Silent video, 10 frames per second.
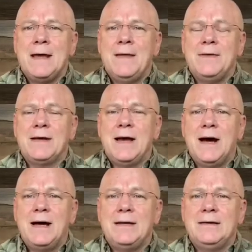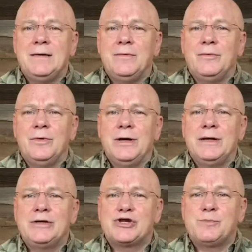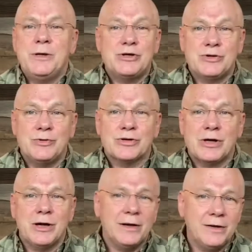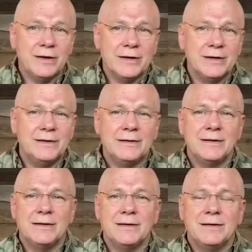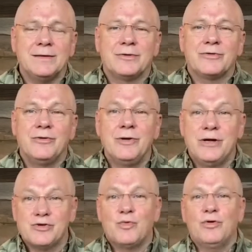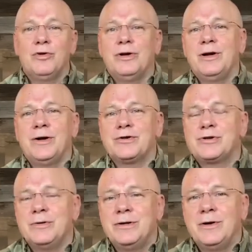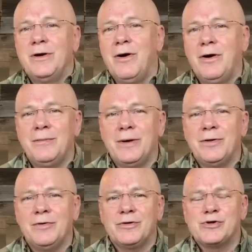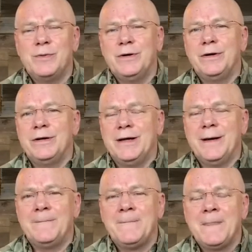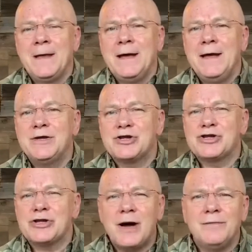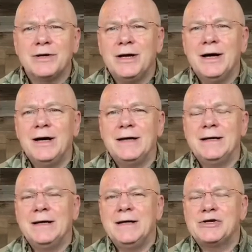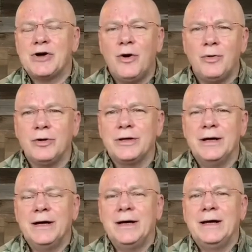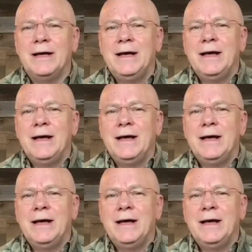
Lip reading: And then God really speaks to us clearly through his word and also into our heart by the Holy Spirit, that he is a sovereign God and he's a holy God.